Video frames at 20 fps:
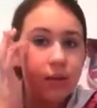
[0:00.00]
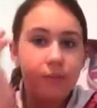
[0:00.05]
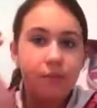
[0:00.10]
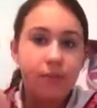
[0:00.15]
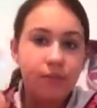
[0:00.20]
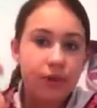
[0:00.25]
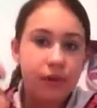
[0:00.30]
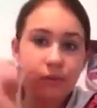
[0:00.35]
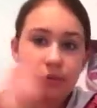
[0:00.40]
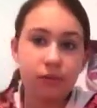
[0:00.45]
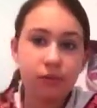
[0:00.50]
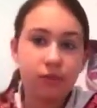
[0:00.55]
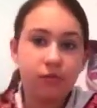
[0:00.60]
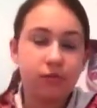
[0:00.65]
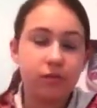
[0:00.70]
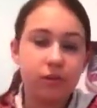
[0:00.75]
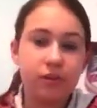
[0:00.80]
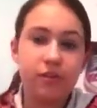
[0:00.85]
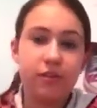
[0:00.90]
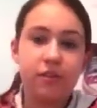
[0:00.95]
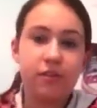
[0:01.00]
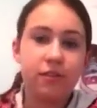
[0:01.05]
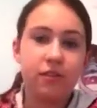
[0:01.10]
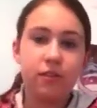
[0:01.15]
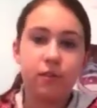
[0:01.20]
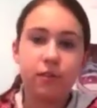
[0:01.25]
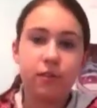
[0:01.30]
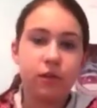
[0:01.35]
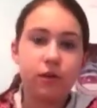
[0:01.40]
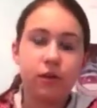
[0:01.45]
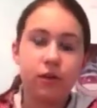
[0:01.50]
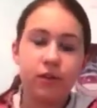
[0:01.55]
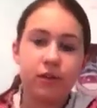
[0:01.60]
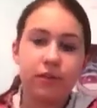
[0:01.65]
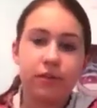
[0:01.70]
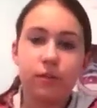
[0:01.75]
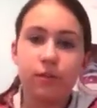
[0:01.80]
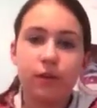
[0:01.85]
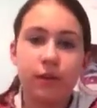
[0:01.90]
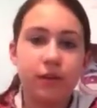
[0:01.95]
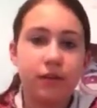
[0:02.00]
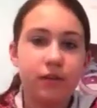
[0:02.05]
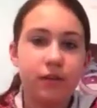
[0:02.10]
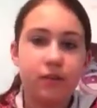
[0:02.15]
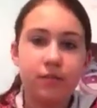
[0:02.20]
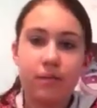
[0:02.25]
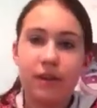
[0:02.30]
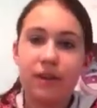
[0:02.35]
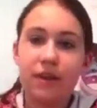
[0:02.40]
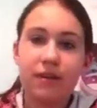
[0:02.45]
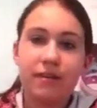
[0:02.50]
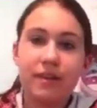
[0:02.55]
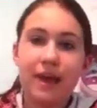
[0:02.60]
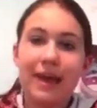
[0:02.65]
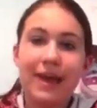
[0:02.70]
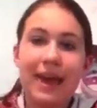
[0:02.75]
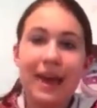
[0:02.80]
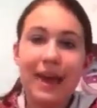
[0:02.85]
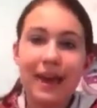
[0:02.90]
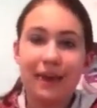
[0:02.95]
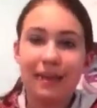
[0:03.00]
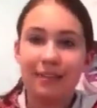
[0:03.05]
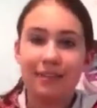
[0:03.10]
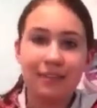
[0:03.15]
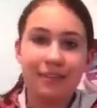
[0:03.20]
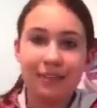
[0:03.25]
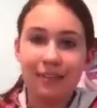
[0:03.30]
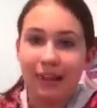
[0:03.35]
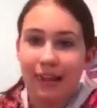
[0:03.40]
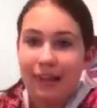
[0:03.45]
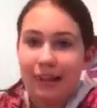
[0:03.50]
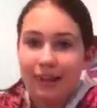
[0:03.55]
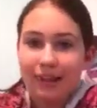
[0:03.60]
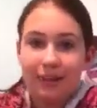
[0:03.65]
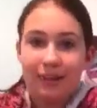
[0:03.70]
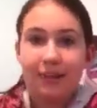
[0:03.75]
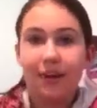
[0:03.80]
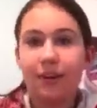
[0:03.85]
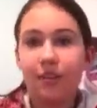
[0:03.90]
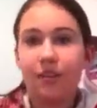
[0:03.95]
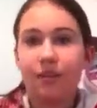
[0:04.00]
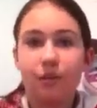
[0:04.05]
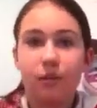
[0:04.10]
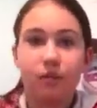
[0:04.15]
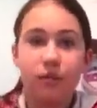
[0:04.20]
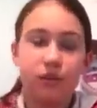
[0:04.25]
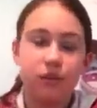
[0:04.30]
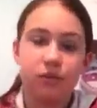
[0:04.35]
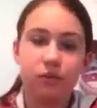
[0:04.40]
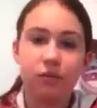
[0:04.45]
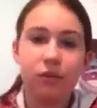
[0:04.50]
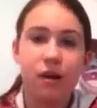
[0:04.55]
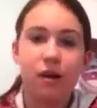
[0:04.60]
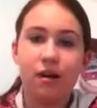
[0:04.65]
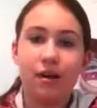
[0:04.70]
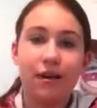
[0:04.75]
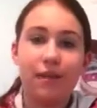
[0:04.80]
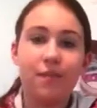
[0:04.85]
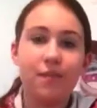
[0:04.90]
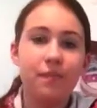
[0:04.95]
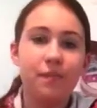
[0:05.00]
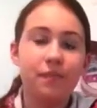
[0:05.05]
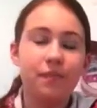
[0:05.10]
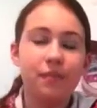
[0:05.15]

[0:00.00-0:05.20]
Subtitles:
but what was worse was because I acted like nothing was wrong.